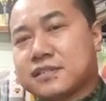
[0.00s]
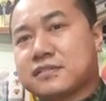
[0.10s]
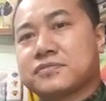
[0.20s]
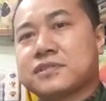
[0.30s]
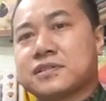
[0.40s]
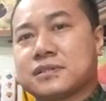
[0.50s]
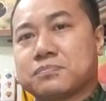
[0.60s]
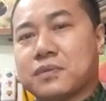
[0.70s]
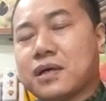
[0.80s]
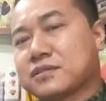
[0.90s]
In the first
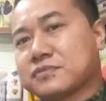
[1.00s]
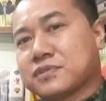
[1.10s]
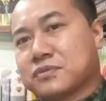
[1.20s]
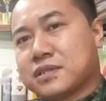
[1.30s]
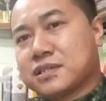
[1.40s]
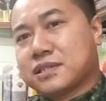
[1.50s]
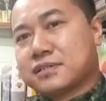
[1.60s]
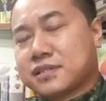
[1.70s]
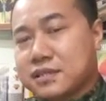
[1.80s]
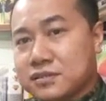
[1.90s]
part of the 20th
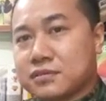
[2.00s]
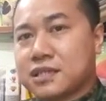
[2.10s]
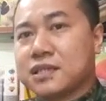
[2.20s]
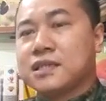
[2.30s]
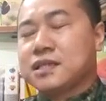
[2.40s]
century,